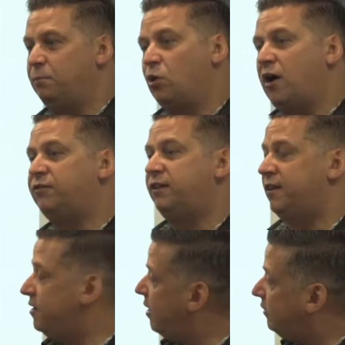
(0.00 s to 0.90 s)
more often than
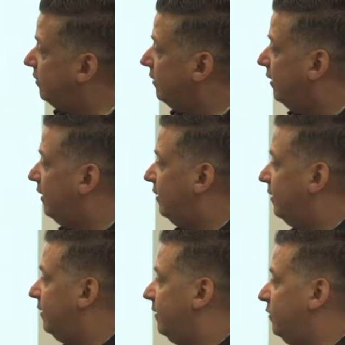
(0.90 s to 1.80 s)
not,
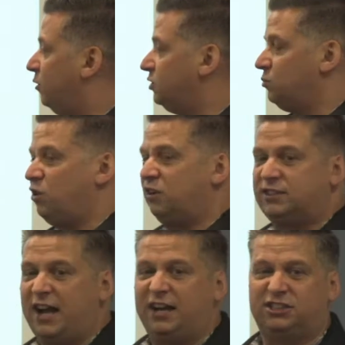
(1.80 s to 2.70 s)
those words
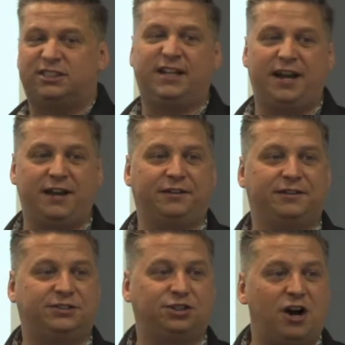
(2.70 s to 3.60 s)
kind of just stay on the
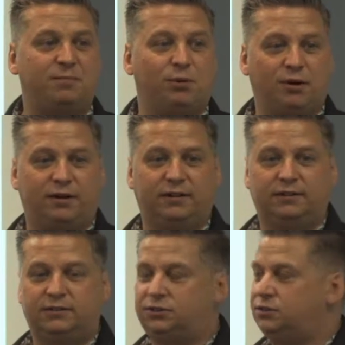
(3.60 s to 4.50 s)
chalkboard
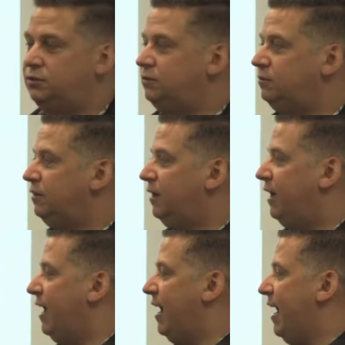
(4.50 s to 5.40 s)

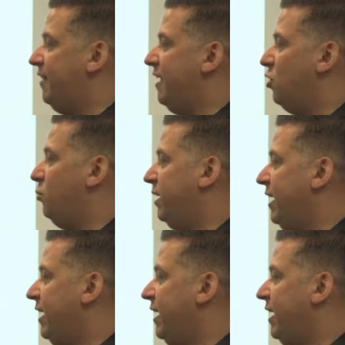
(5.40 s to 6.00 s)
and they don't really